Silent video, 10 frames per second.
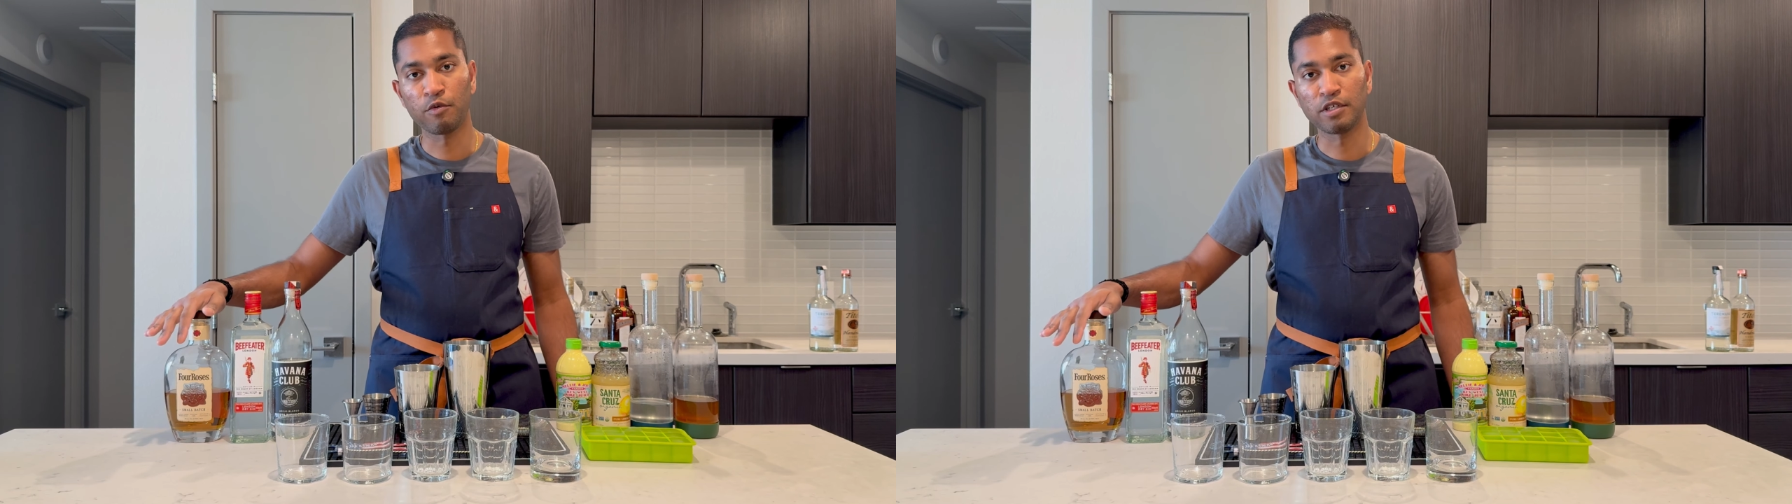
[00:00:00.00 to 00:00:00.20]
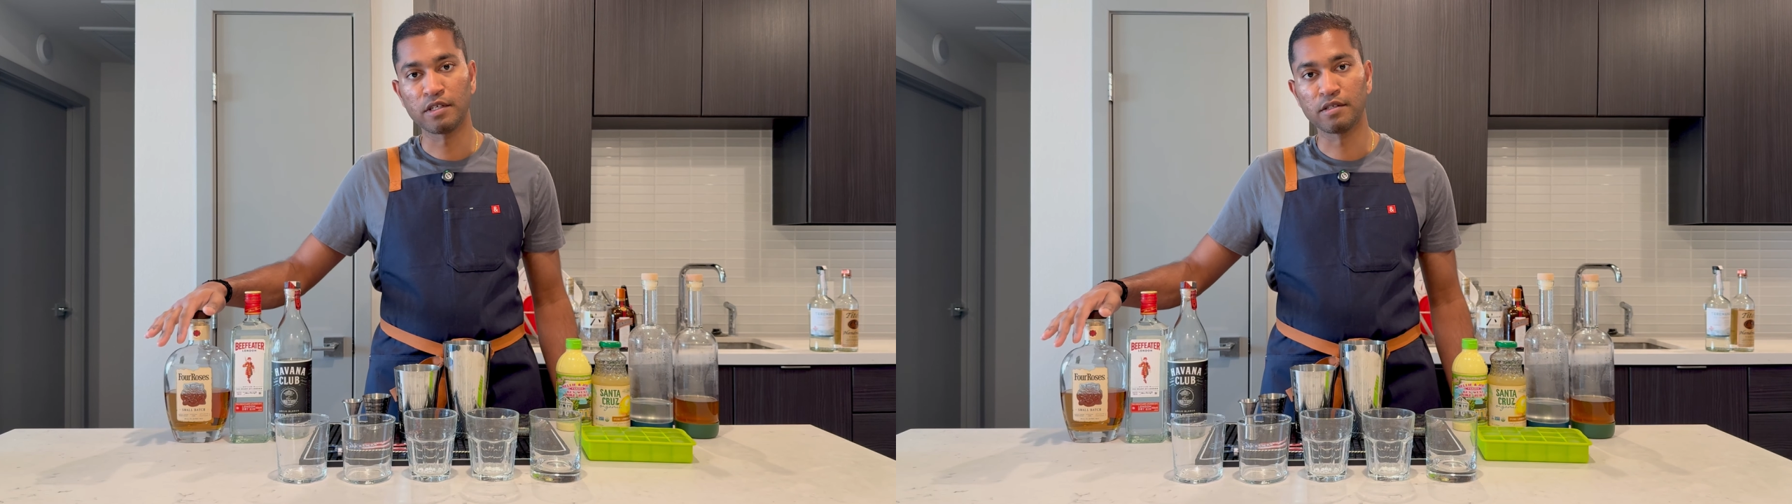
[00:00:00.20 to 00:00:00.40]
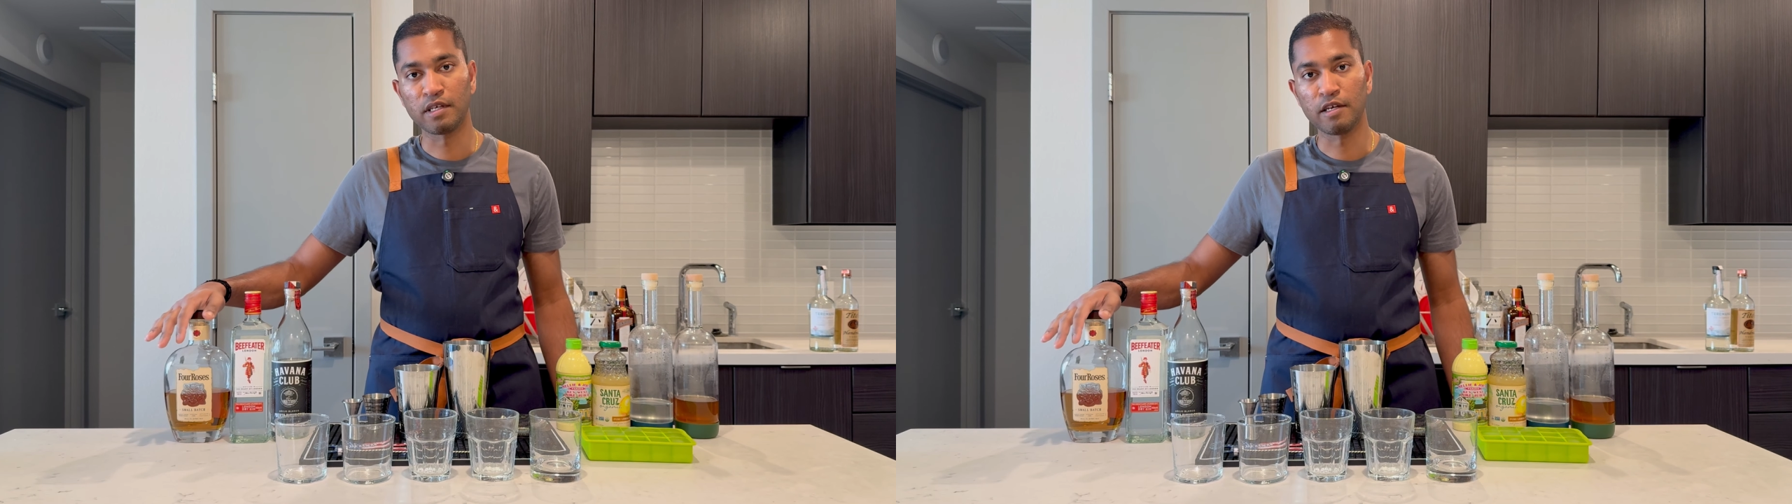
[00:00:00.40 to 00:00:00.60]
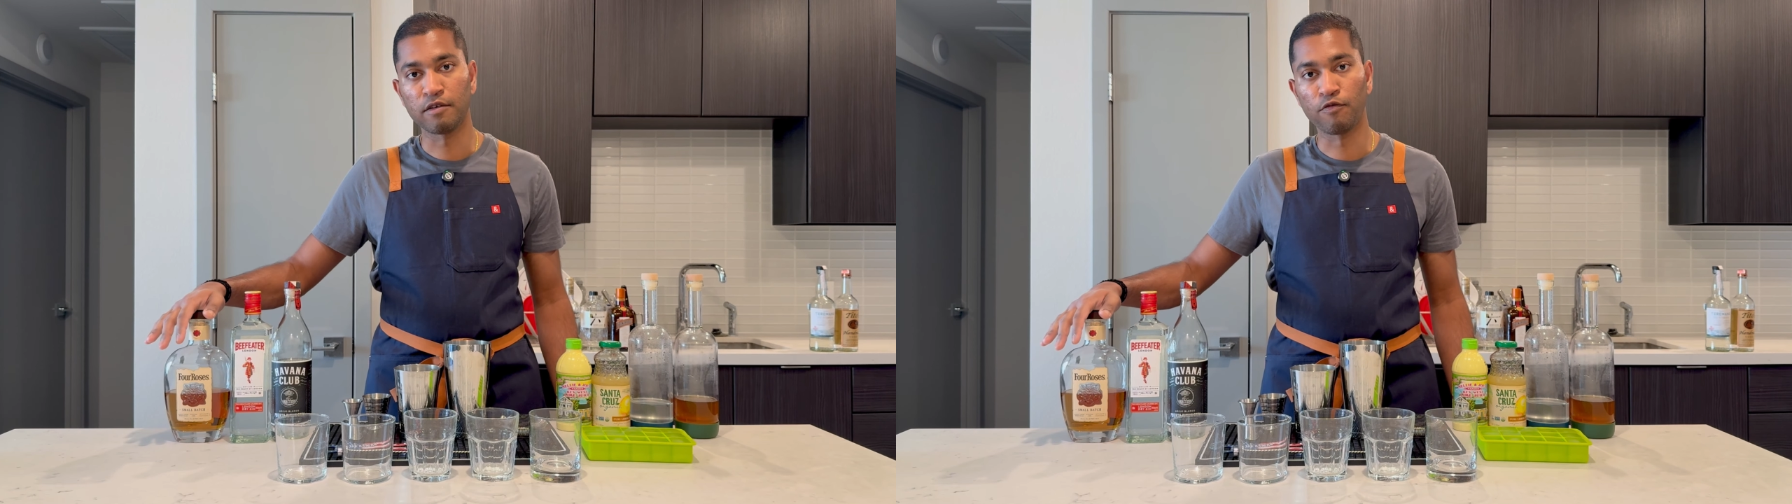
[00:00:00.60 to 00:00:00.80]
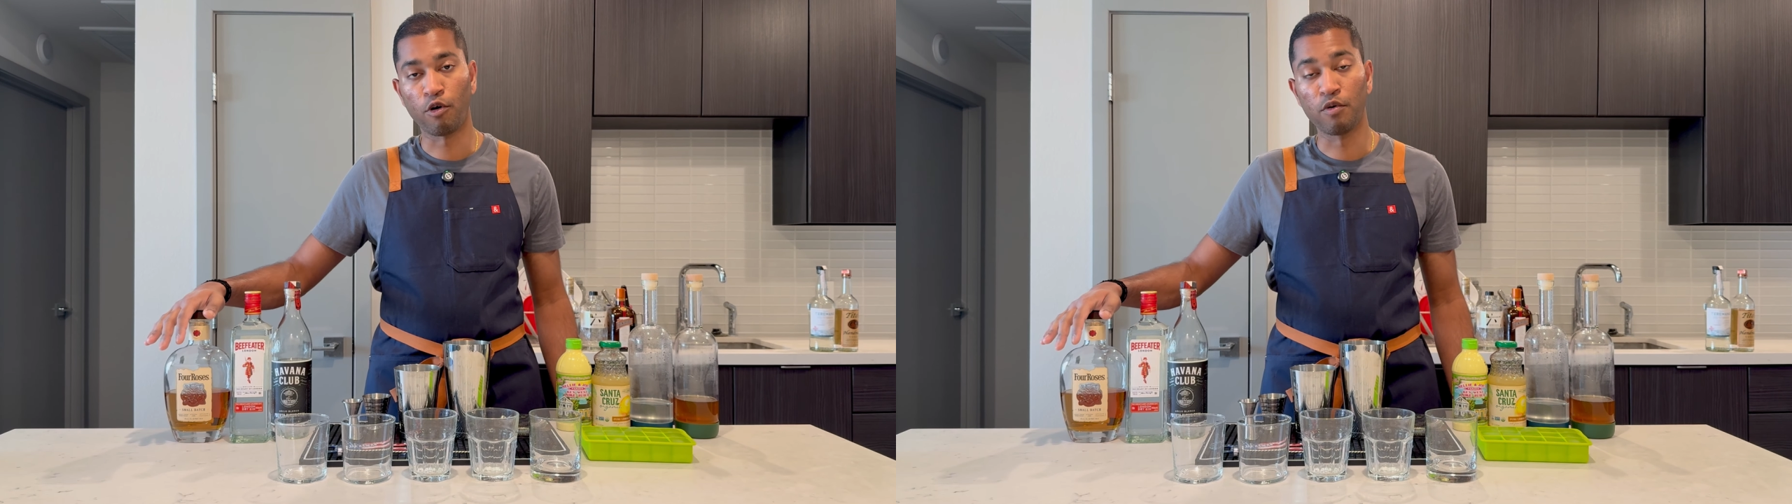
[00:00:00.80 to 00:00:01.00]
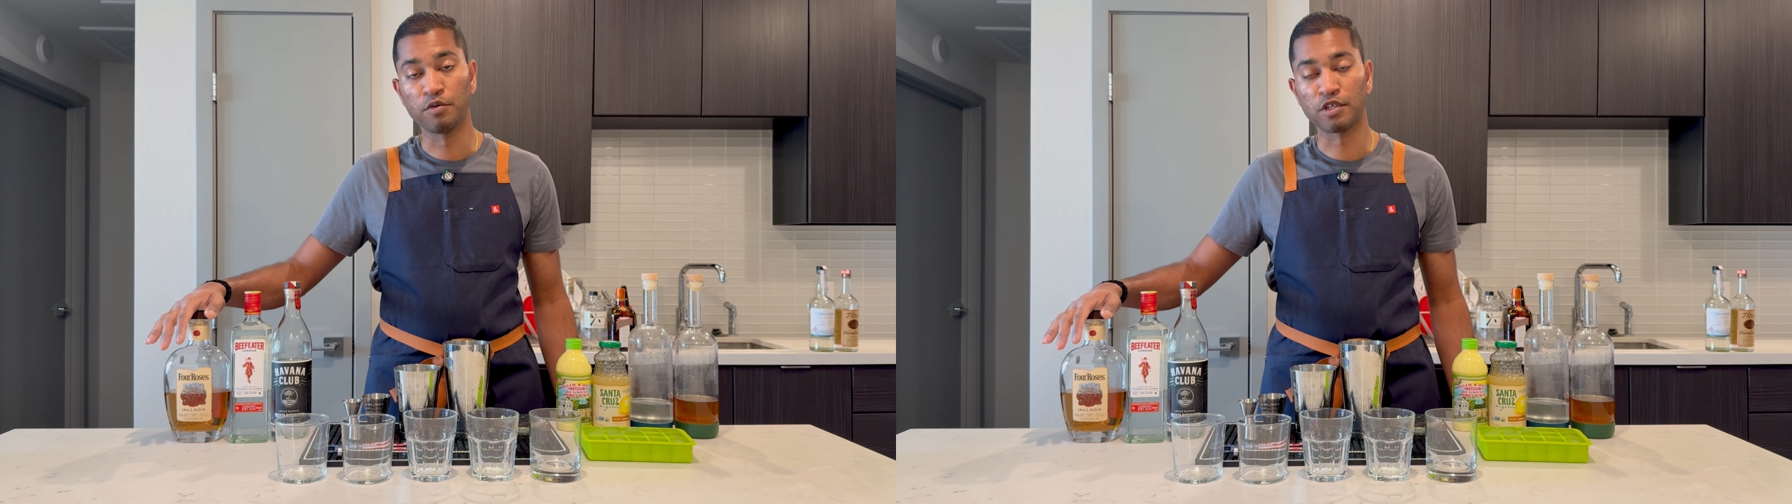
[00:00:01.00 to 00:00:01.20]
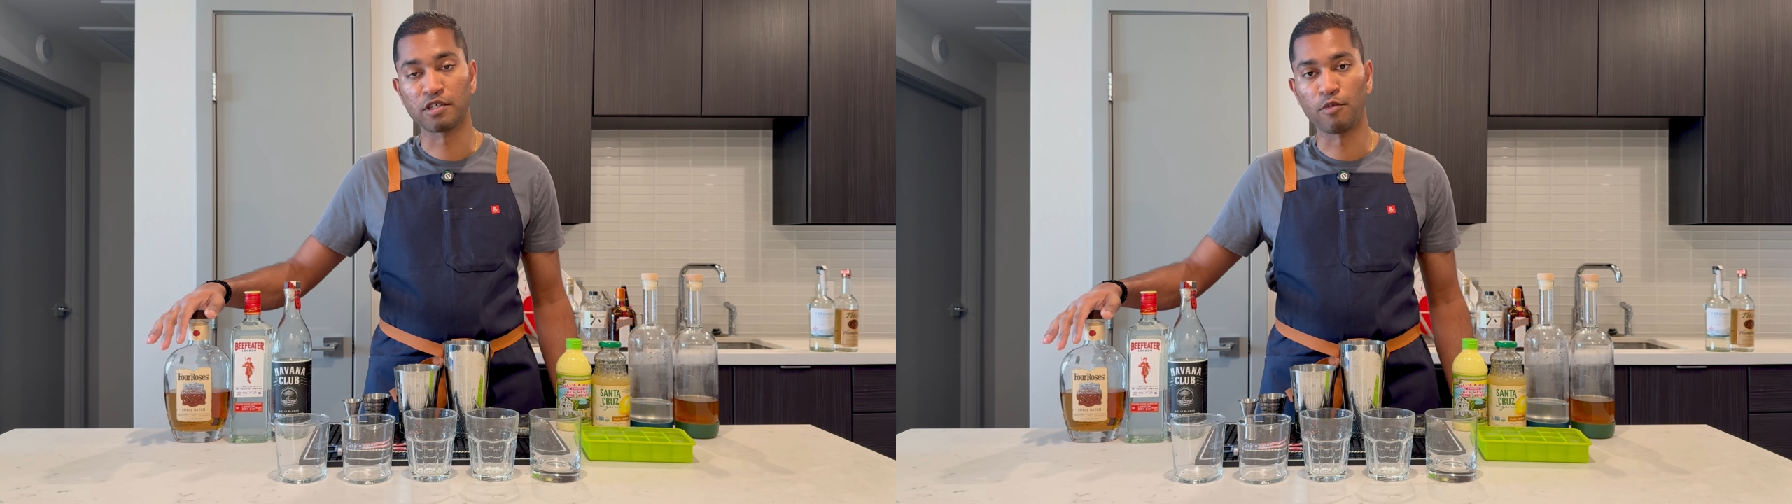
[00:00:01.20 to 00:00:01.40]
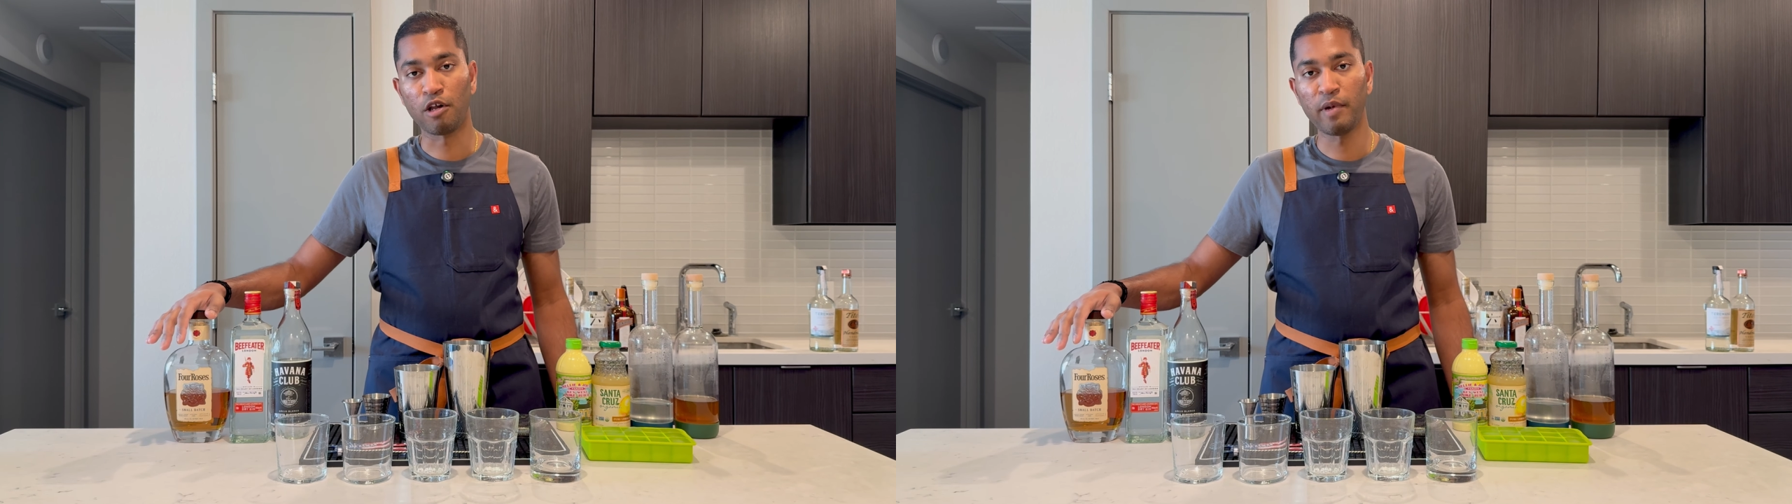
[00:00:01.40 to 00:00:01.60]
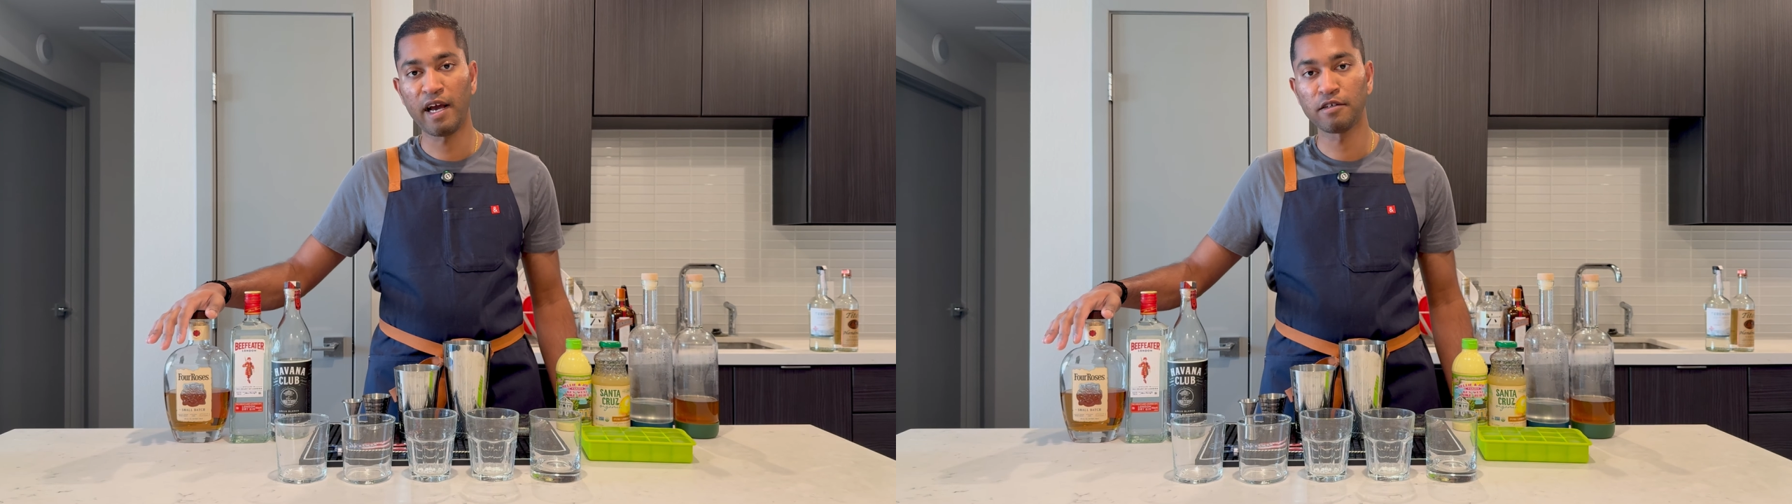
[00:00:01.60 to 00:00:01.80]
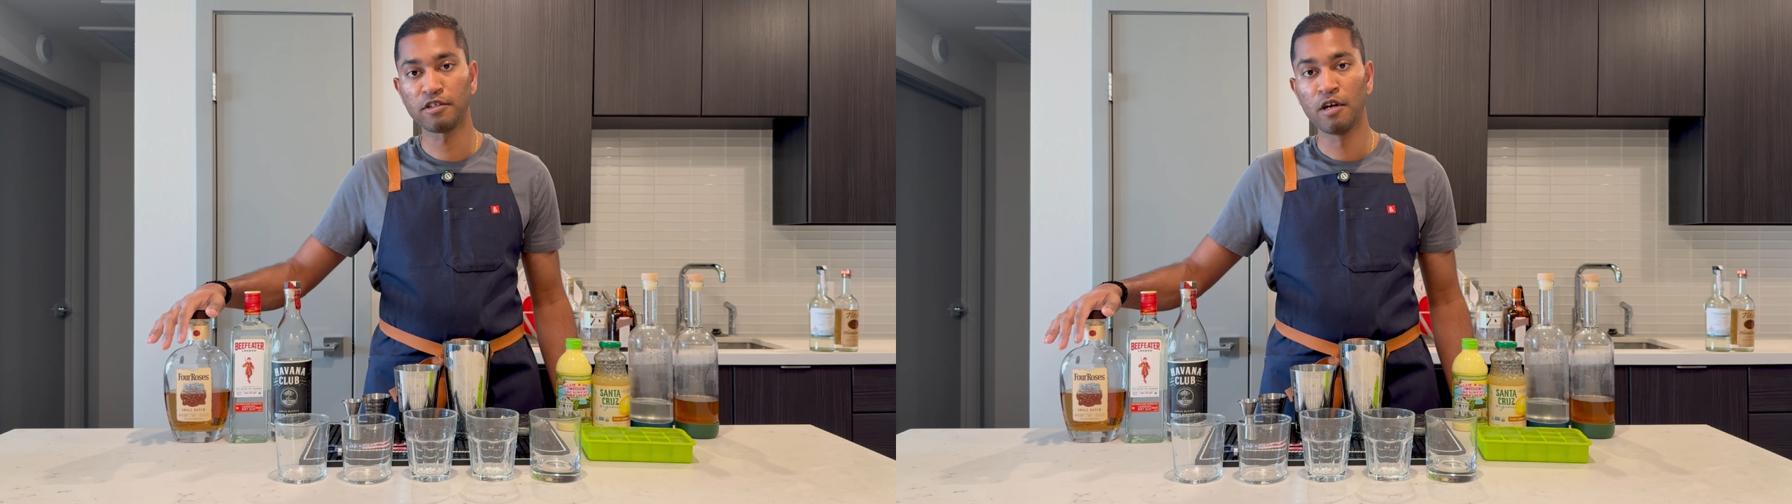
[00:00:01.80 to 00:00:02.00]
which is the 4 Roses small
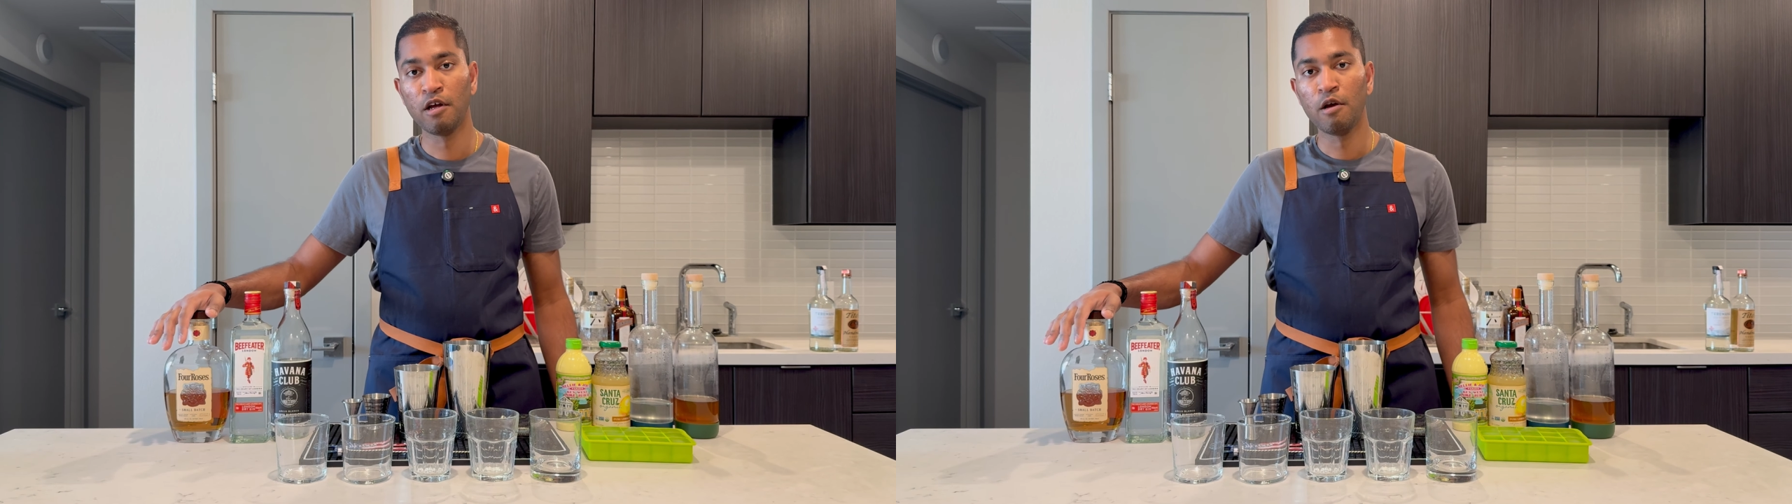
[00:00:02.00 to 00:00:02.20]
batch.